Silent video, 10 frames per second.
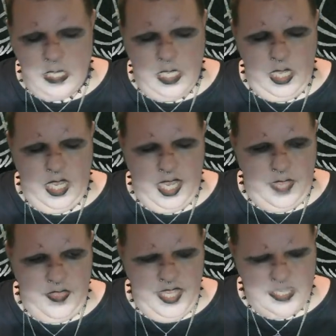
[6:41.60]

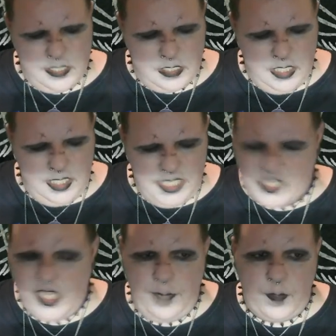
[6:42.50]
this December
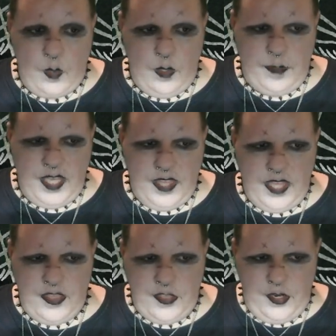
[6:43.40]
will be the
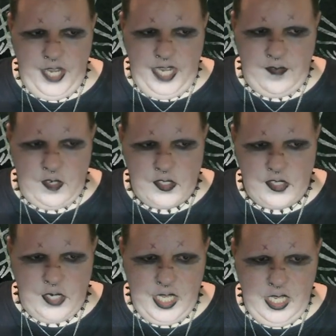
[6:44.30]
third
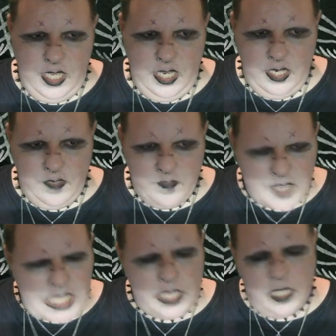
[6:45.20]
anniversary of
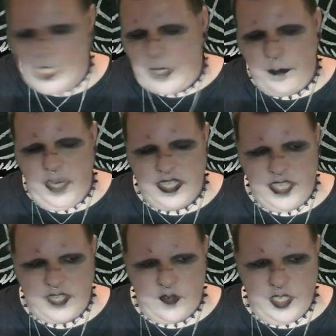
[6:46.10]
my sex
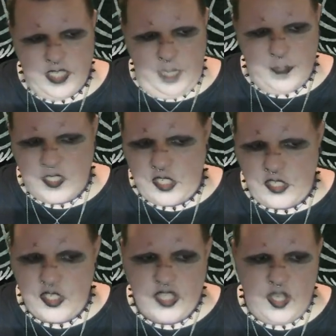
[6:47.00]
reassignment surgery, so I
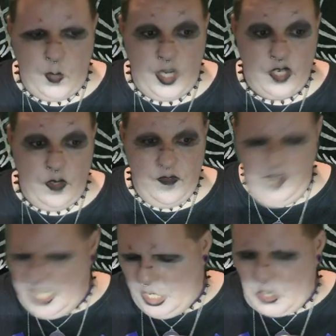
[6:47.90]
want to do a video
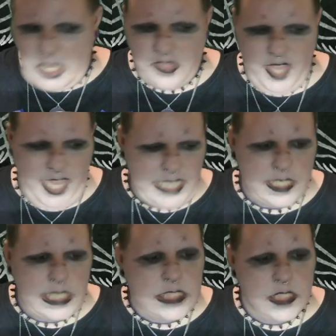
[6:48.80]
on that.
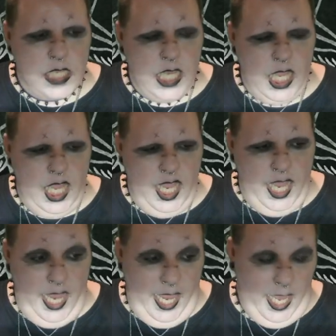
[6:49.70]

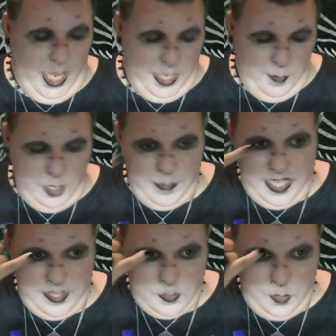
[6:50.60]
And I'm going to make this
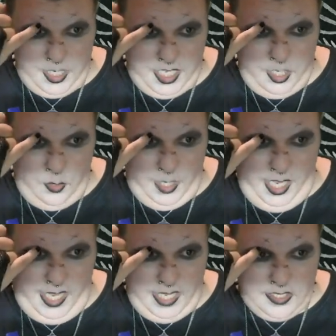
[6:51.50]
one a Q&A
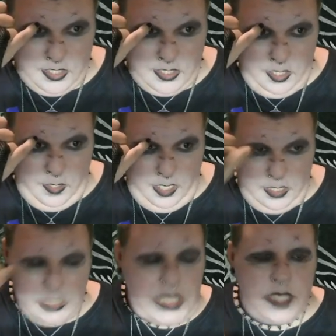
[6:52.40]
so
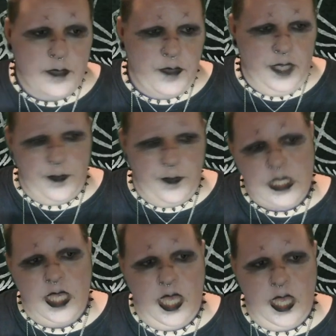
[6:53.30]
people
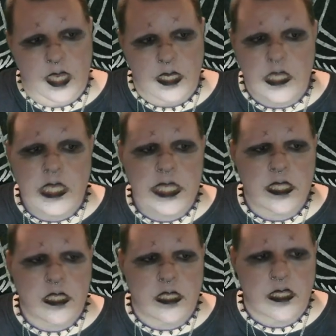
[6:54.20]
can,
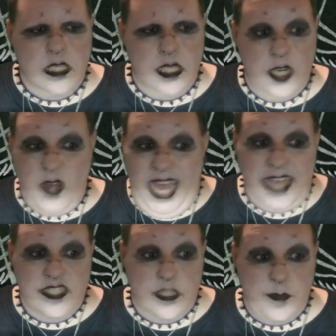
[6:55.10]
you know, ask
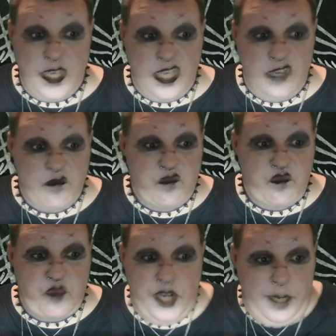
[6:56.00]
me pretty
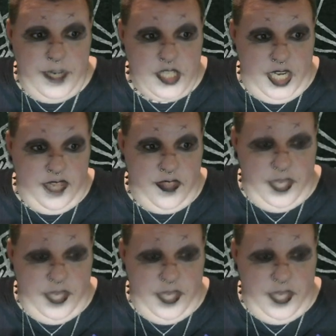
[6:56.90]
much anything.